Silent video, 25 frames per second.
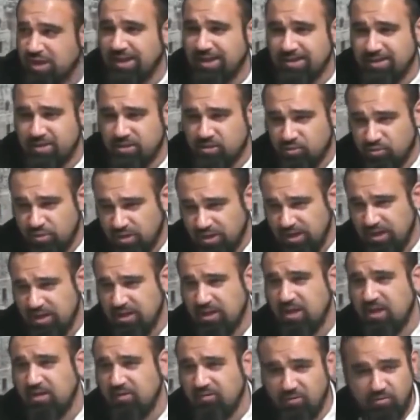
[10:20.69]
and
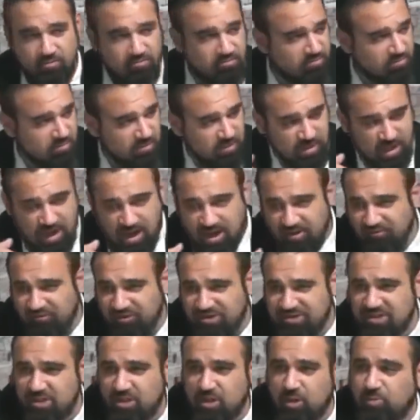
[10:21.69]
three, and
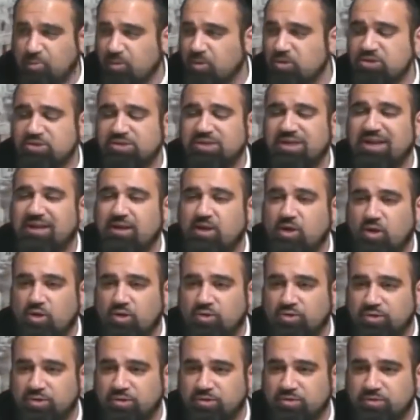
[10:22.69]
every single person that I
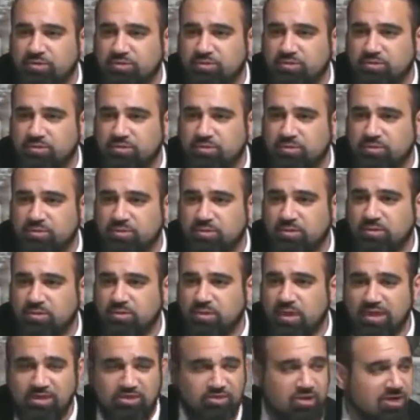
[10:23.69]
called.
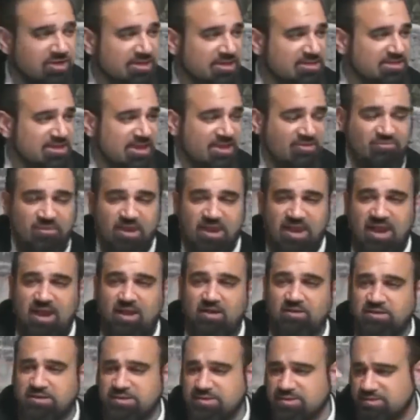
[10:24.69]
I tried to save my
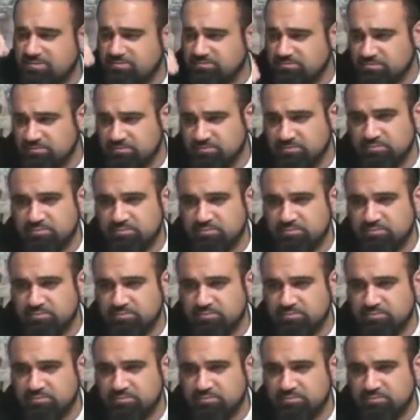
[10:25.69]
house.